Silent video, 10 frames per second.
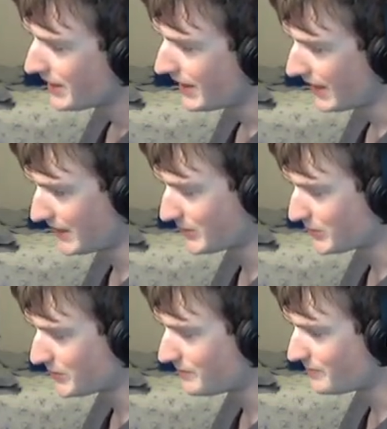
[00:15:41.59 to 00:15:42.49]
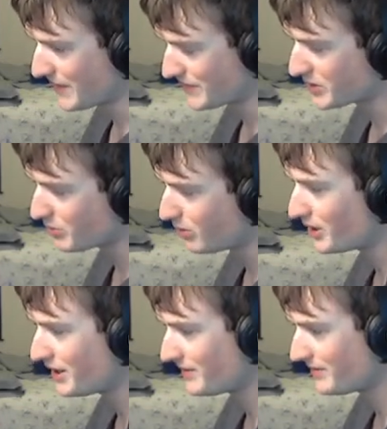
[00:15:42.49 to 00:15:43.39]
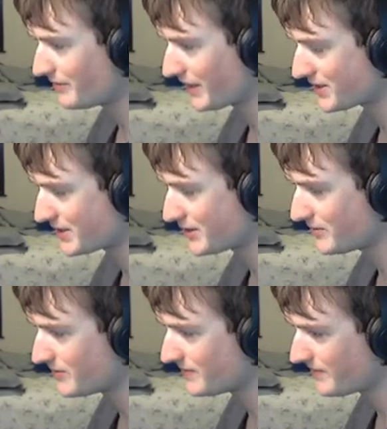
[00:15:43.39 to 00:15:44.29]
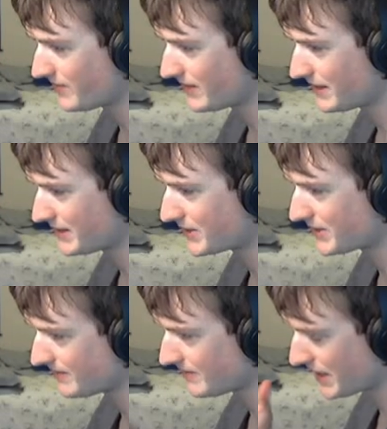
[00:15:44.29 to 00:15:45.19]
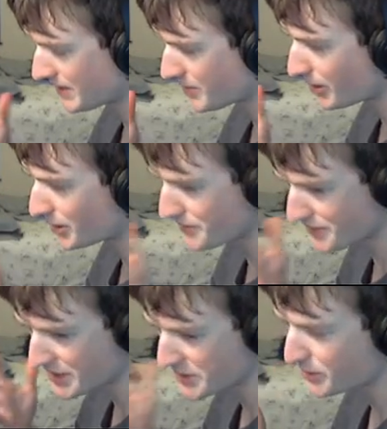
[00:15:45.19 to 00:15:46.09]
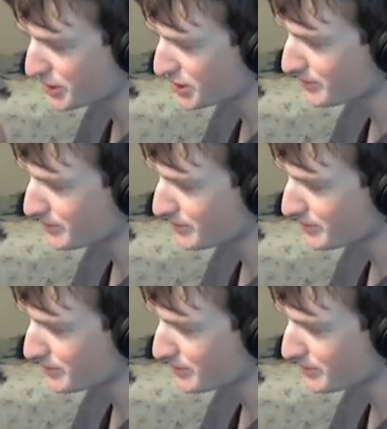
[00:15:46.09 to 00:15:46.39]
And at this point, Vexen is in the part of the desperation